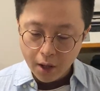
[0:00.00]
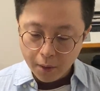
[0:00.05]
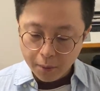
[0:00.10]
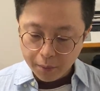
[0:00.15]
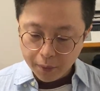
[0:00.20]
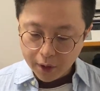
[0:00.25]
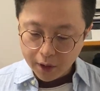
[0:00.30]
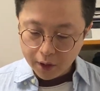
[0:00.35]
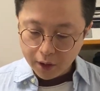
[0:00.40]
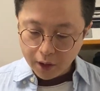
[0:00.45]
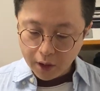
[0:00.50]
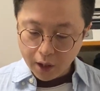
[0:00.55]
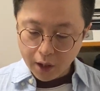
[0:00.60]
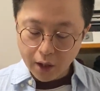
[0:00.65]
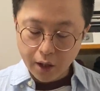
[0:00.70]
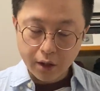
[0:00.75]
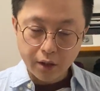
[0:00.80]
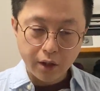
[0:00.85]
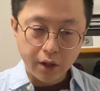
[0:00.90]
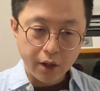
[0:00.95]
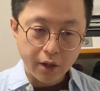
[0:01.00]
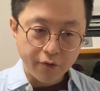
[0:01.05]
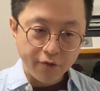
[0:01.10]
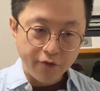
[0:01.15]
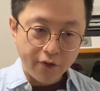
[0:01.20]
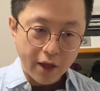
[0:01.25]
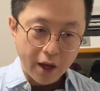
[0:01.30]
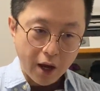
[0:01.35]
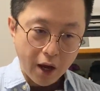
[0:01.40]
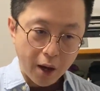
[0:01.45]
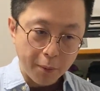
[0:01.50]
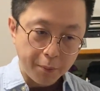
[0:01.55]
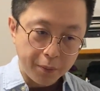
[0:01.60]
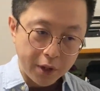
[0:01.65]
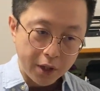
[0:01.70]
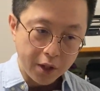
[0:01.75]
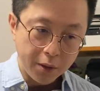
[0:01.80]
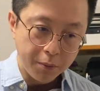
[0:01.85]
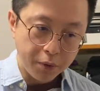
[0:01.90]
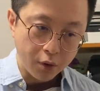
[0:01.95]
But if there are
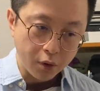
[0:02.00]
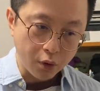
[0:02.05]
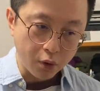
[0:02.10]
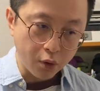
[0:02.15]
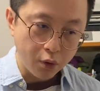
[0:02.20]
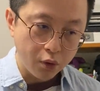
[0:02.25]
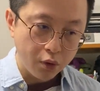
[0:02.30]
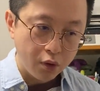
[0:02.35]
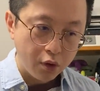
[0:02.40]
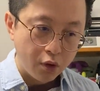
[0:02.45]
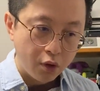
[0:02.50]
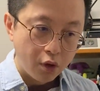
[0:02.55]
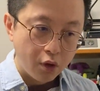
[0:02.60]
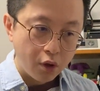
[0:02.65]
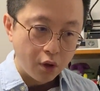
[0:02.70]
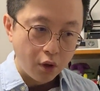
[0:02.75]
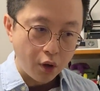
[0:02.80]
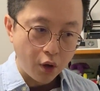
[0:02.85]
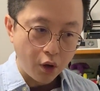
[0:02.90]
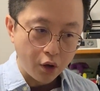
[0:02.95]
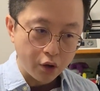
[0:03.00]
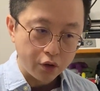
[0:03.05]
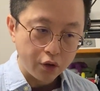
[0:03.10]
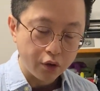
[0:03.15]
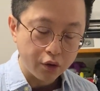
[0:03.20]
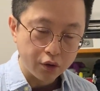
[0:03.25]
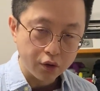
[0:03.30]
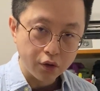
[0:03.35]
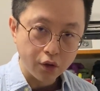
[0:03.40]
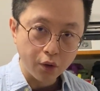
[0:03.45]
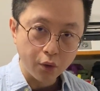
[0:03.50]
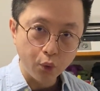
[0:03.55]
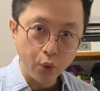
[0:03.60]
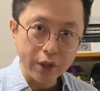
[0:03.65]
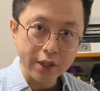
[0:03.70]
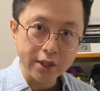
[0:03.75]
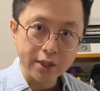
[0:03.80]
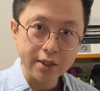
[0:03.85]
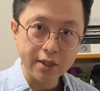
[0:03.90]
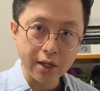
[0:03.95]
people on the
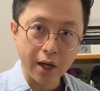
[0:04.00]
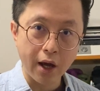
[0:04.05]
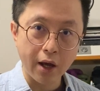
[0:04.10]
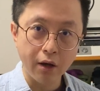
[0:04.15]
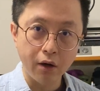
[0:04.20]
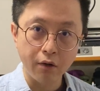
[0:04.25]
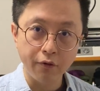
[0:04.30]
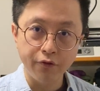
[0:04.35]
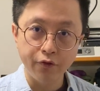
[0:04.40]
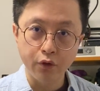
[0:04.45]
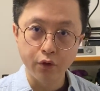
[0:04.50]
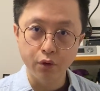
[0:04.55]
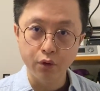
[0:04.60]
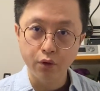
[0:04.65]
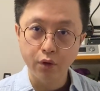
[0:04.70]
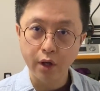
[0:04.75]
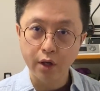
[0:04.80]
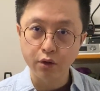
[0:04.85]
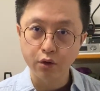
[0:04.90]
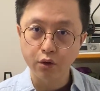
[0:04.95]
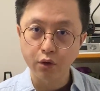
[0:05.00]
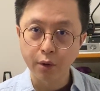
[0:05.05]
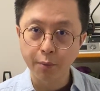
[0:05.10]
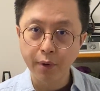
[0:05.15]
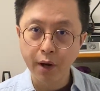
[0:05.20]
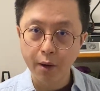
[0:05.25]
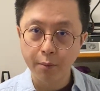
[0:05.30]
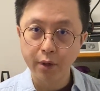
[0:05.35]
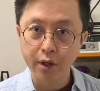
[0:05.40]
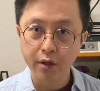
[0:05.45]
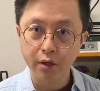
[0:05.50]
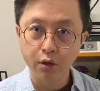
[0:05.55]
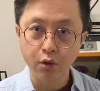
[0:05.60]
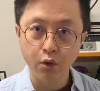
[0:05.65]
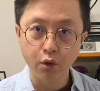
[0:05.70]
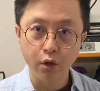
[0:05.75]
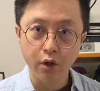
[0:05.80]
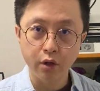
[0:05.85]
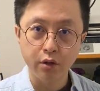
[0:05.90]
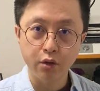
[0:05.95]
weak side of you and you're palming a
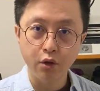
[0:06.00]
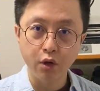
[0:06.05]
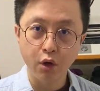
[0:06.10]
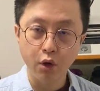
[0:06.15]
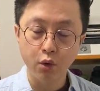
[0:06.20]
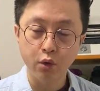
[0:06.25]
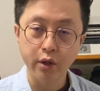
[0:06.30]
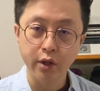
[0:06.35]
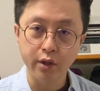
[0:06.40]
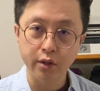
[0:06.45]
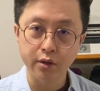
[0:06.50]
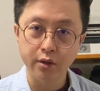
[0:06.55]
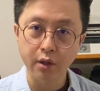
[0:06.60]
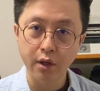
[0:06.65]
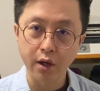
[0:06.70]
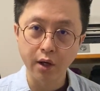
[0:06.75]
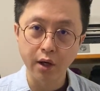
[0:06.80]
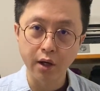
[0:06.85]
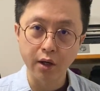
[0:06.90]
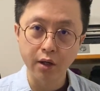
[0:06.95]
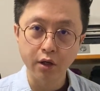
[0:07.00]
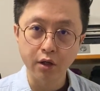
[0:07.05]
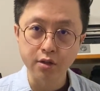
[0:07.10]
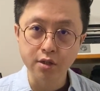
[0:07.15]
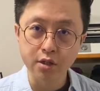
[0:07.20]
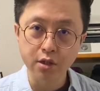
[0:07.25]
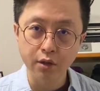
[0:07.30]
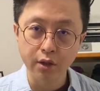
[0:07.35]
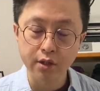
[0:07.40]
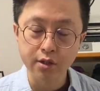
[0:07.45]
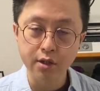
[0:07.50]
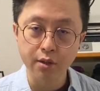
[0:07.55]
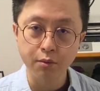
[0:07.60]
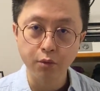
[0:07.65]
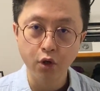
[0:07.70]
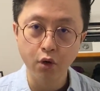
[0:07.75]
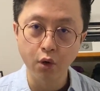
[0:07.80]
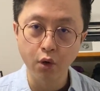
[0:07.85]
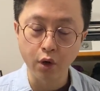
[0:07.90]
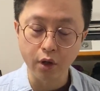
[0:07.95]
coin, you're holding, concealing some
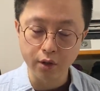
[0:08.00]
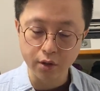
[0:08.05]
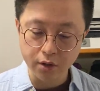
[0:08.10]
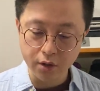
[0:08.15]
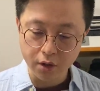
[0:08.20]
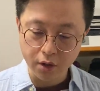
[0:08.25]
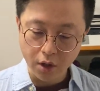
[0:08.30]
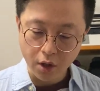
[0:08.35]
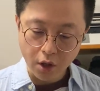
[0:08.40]
coins,